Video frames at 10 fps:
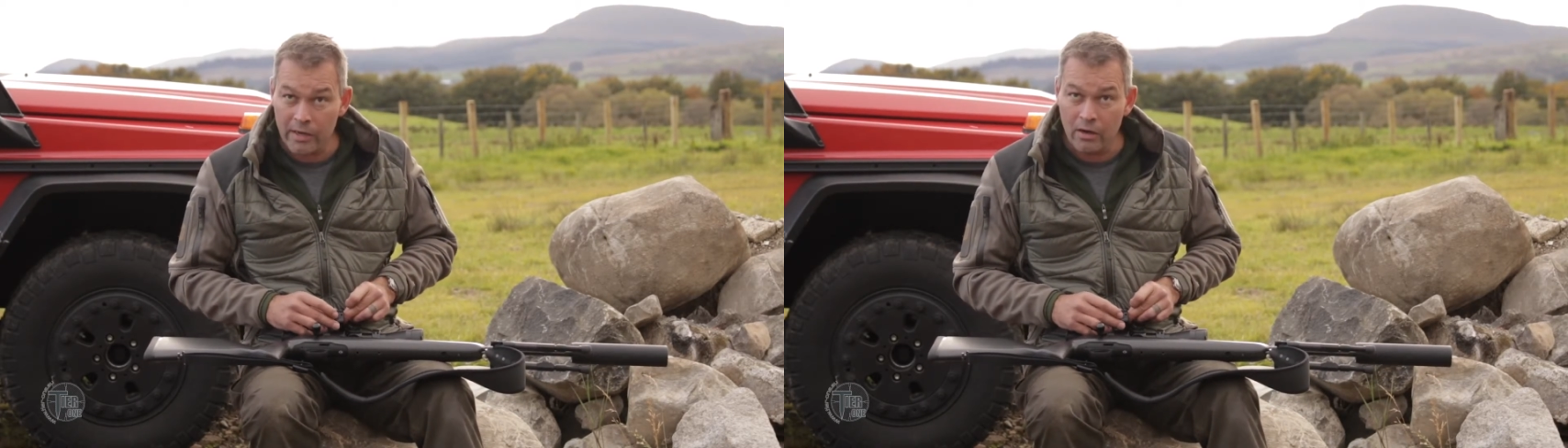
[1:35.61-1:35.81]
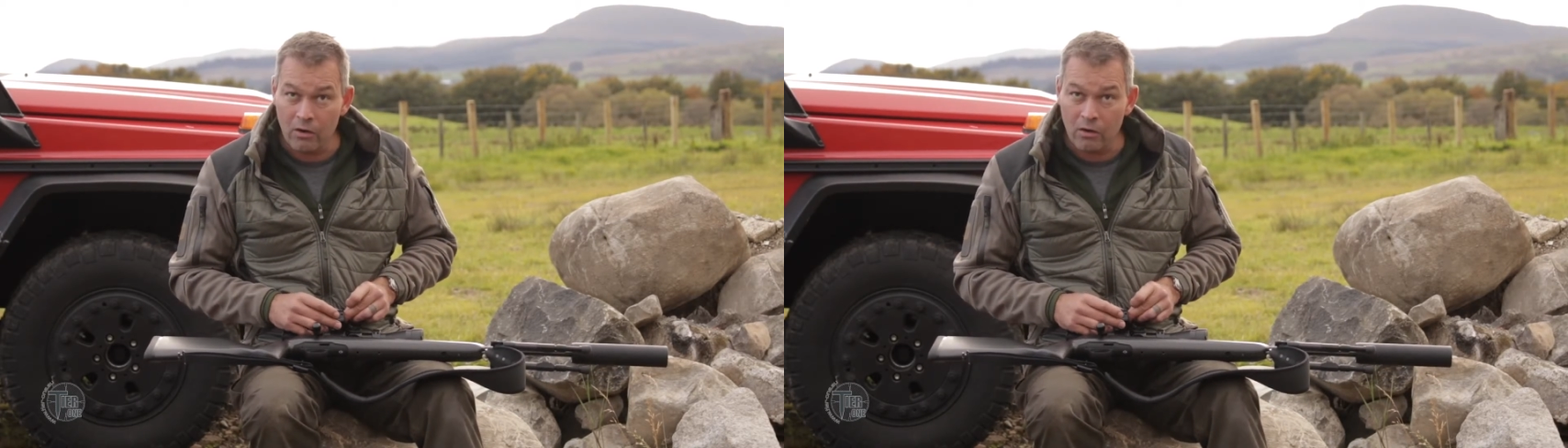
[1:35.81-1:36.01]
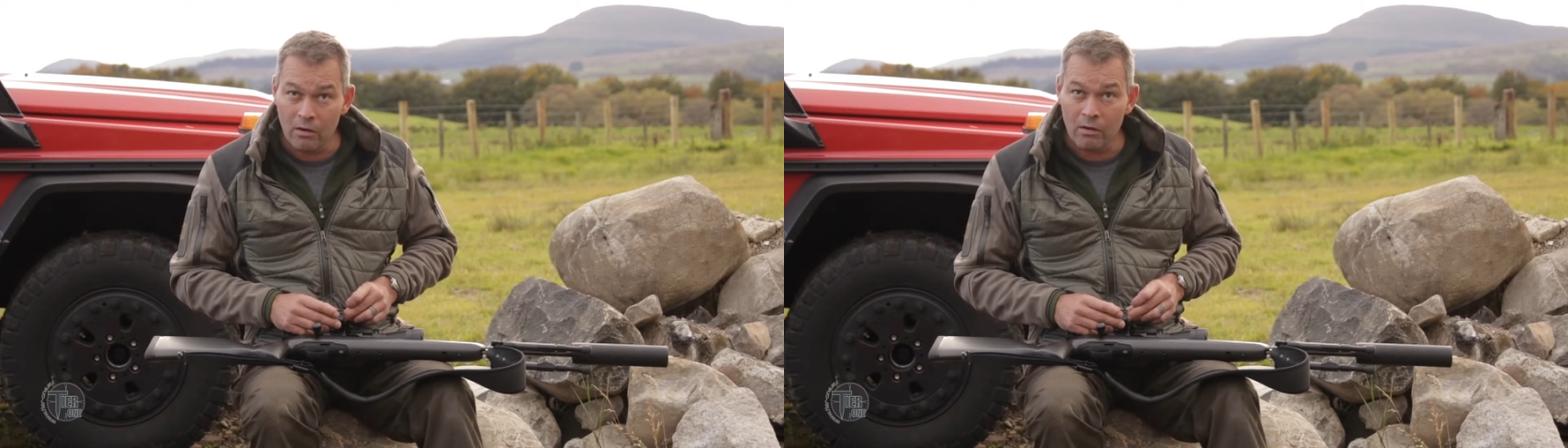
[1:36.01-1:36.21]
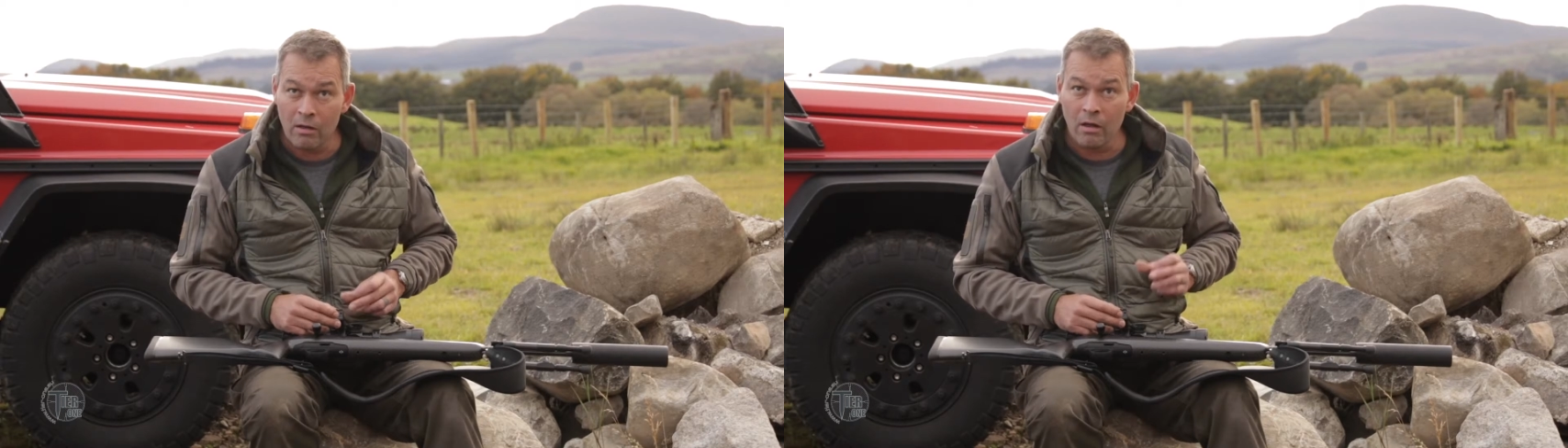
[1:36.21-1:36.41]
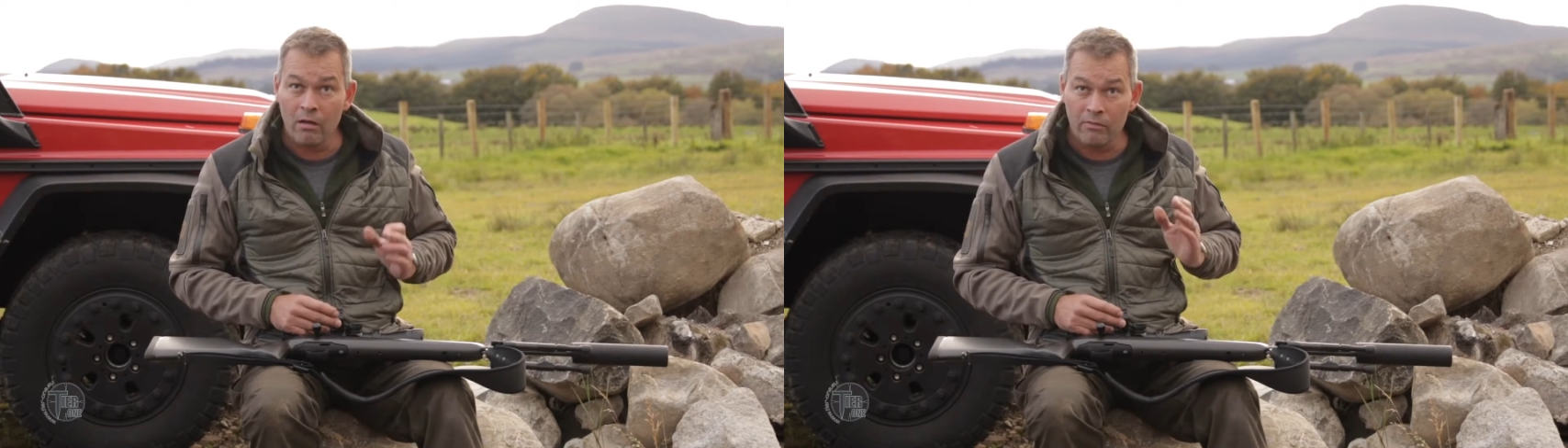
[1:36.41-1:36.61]
go,
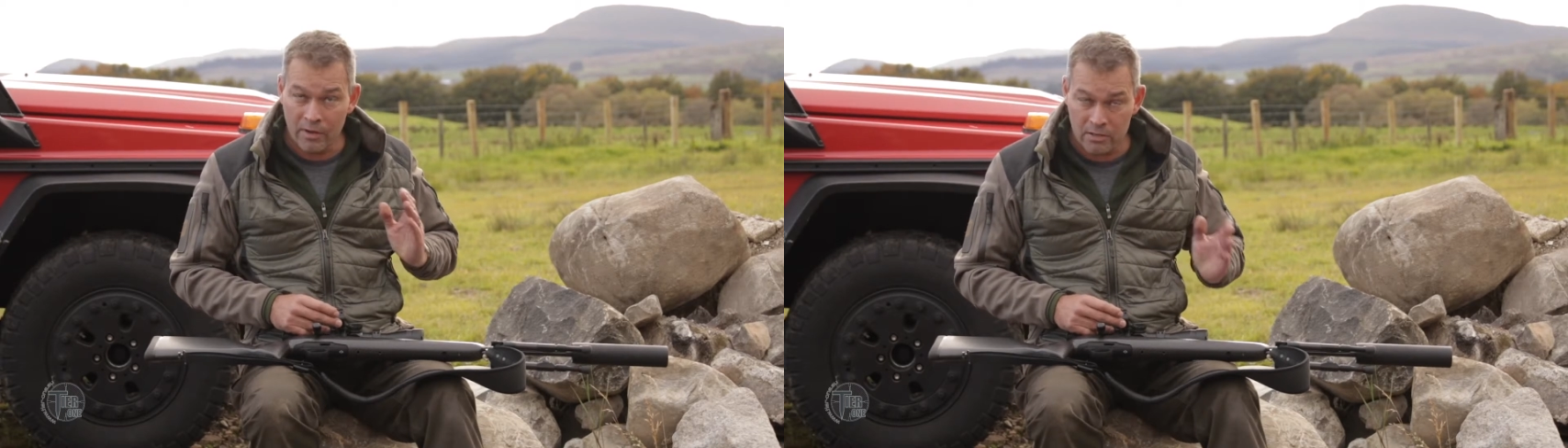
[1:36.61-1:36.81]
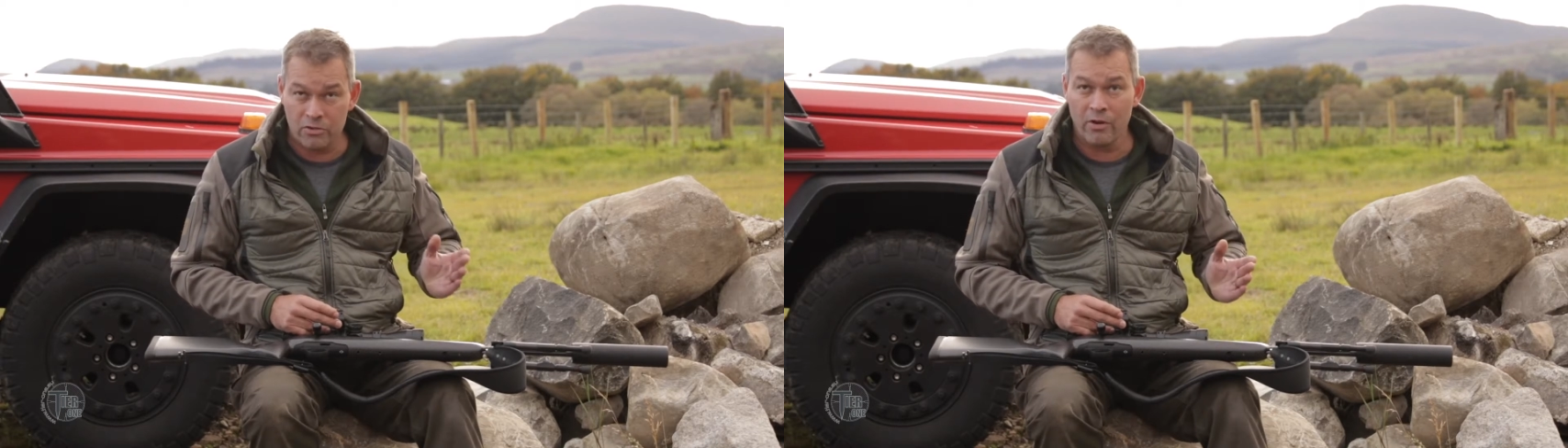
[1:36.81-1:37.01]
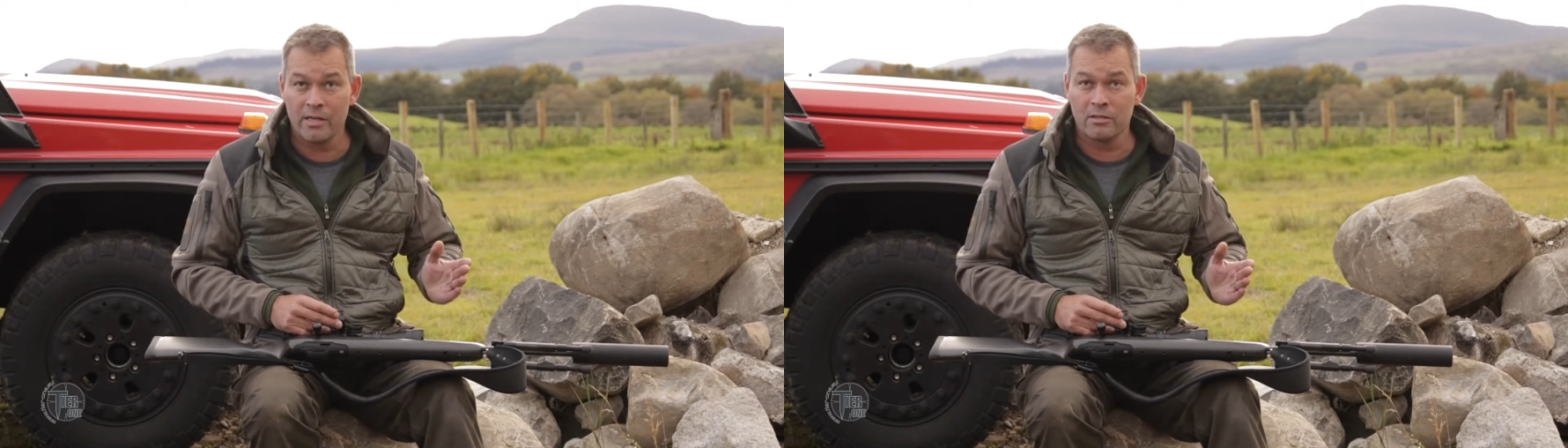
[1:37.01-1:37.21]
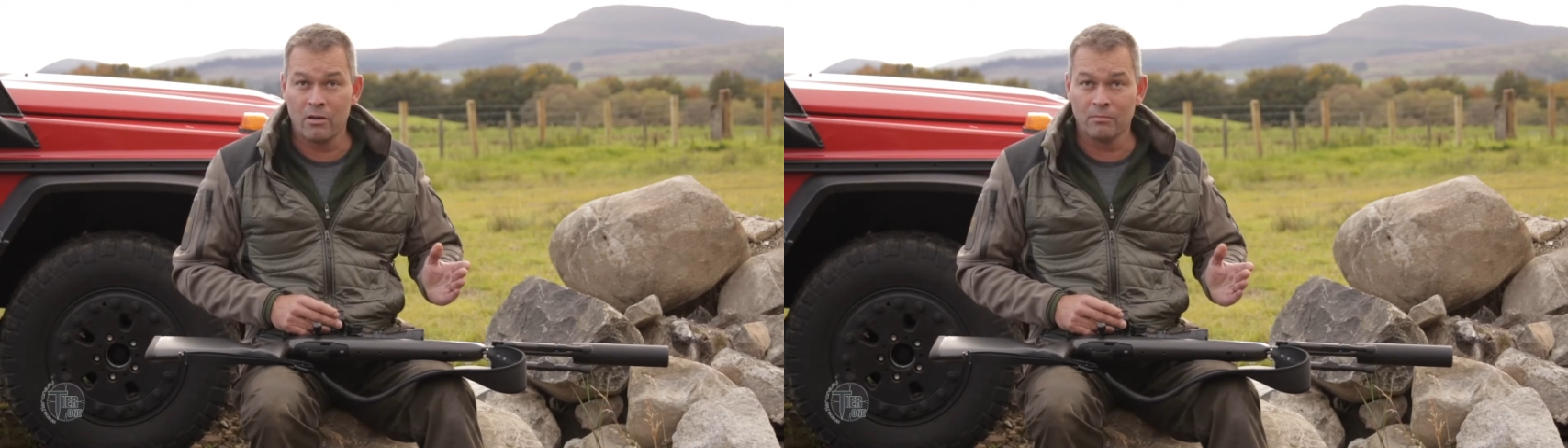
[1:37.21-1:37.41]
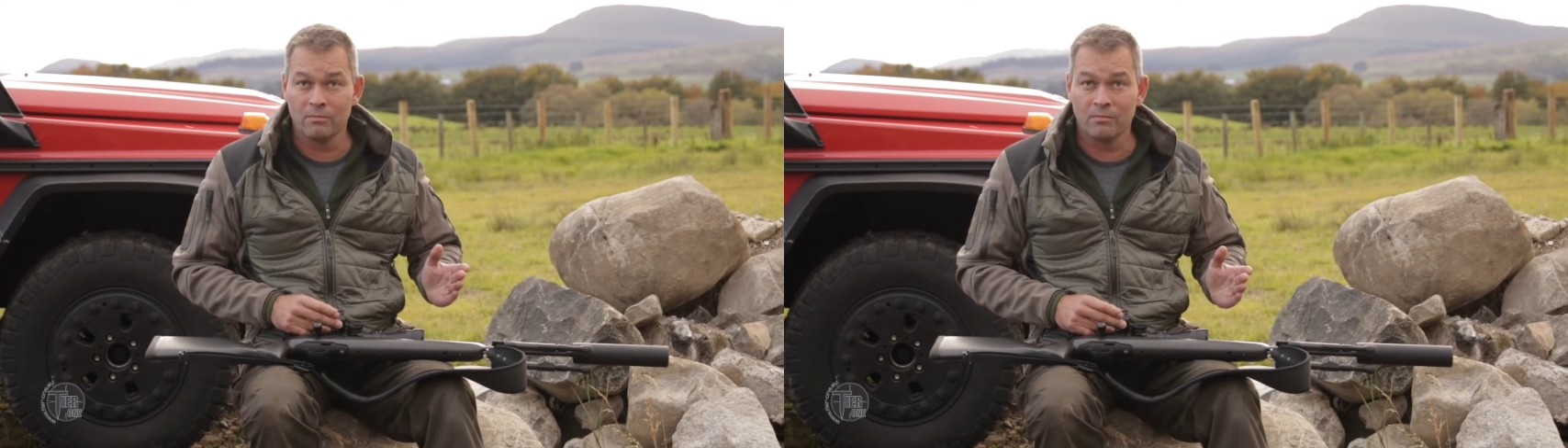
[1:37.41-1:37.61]
fitted straight on.